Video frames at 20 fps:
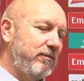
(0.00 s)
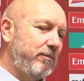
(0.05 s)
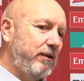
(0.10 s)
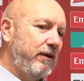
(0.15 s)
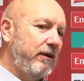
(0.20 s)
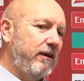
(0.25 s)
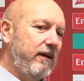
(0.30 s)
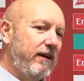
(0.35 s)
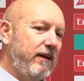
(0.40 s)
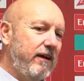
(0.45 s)

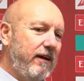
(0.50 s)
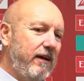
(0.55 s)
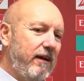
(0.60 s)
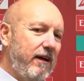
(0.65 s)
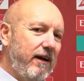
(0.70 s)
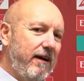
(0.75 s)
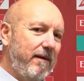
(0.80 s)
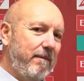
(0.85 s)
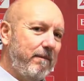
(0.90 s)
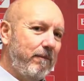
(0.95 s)
But
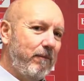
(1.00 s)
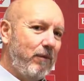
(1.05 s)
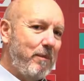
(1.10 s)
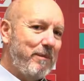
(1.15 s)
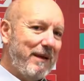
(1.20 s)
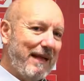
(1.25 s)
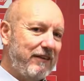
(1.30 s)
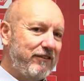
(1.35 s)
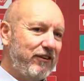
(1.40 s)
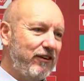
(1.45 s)
when we
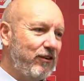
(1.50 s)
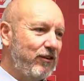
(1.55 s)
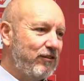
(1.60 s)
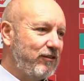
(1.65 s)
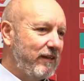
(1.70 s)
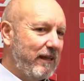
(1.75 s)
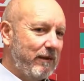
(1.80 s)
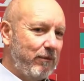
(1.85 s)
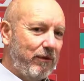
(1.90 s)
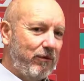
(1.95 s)
actually looked at
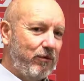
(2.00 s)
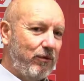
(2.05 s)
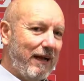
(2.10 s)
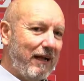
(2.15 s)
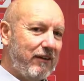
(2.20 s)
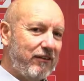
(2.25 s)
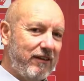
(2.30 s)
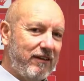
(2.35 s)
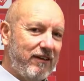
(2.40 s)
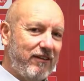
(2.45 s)
it, we thought,
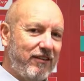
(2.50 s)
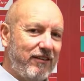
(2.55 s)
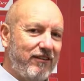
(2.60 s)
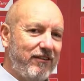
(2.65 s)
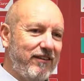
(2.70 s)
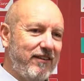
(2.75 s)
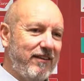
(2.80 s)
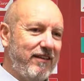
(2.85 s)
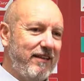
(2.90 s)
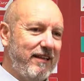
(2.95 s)
actually, this
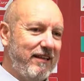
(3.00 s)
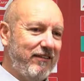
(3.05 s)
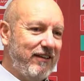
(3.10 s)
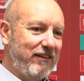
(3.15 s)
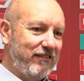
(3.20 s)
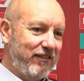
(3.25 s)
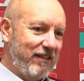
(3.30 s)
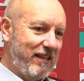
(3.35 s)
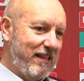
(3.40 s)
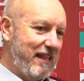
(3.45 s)

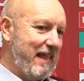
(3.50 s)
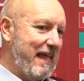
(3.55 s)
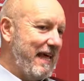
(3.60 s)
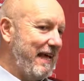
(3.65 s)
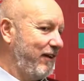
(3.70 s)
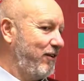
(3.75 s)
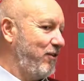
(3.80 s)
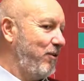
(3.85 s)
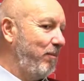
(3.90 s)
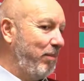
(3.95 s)
isn't that
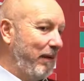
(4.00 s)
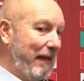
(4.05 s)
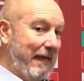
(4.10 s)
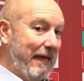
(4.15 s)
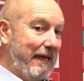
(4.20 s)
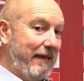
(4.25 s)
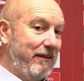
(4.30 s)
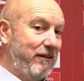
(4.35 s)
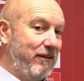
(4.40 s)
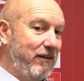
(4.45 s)

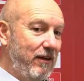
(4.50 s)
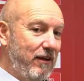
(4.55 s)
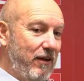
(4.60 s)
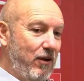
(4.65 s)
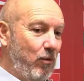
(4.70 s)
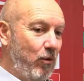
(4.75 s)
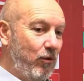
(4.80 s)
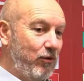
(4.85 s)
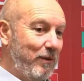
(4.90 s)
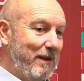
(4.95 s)
complicated.
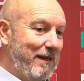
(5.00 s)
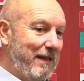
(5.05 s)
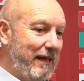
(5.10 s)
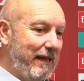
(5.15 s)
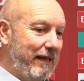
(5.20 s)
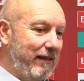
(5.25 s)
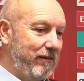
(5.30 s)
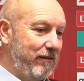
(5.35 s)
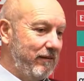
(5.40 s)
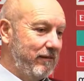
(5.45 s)
What do we
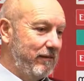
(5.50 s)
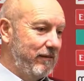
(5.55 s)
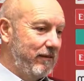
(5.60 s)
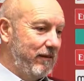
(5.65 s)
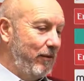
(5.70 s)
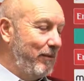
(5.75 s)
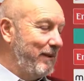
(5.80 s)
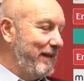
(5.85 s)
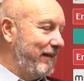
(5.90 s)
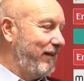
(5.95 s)
need?
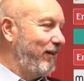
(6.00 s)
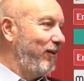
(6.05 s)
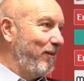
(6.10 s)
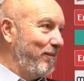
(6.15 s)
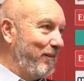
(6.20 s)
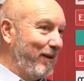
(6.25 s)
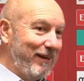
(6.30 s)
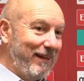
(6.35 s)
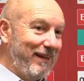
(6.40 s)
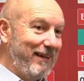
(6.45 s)
We need a lot of
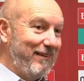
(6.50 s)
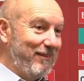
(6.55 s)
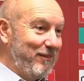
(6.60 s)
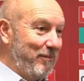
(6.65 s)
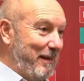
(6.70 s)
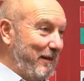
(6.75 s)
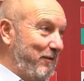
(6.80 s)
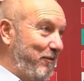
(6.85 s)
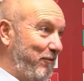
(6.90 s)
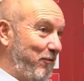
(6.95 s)
money to be
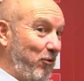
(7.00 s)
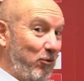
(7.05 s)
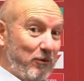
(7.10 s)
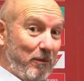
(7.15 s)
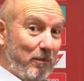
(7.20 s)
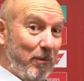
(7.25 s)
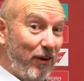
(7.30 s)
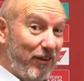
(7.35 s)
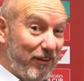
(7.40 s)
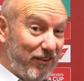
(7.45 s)
able to afford to
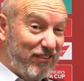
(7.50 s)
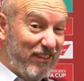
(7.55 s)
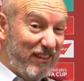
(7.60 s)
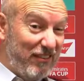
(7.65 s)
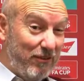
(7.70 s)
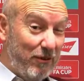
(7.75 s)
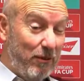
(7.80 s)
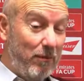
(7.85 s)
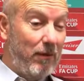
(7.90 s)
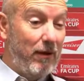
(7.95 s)
buy the
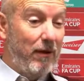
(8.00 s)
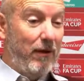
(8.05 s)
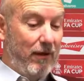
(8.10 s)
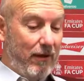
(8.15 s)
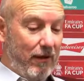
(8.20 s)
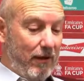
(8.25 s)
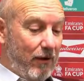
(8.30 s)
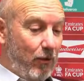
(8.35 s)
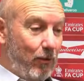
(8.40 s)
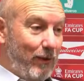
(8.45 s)
system.
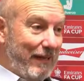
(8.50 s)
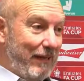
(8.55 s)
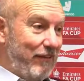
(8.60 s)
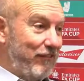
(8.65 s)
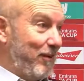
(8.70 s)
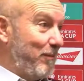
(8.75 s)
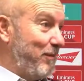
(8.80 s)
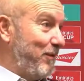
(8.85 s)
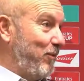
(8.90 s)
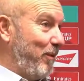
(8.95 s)
We need
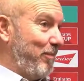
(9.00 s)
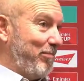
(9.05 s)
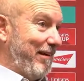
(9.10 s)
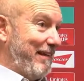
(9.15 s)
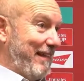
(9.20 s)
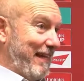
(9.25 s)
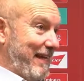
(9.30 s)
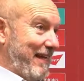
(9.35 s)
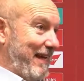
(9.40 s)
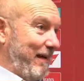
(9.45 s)
someone to operate
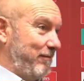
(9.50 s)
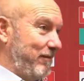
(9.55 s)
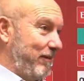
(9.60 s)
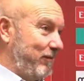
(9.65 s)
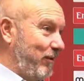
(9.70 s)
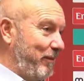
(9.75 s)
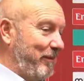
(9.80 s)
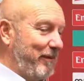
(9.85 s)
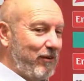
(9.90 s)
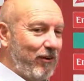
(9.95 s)
the camera.
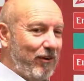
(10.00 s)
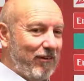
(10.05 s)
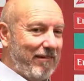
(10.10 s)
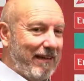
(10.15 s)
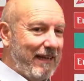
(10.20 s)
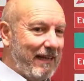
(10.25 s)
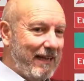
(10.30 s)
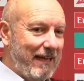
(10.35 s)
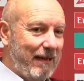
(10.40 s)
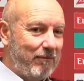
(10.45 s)
Well, we've got a
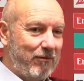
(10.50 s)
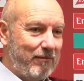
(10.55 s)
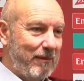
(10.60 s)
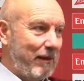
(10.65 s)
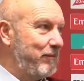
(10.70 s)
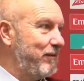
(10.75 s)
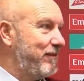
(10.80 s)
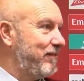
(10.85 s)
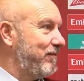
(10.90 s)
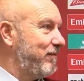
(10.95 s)
great cameraman
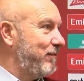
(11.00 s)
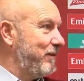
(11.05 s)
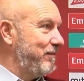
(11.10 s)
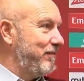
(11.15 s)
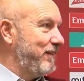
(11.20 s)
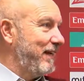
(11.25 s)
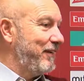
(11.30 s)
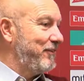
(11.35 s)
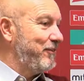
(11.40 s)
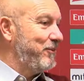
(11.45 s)
with
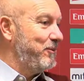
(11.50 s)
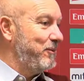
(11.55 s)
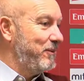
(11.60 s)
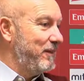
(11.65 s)
Daniel.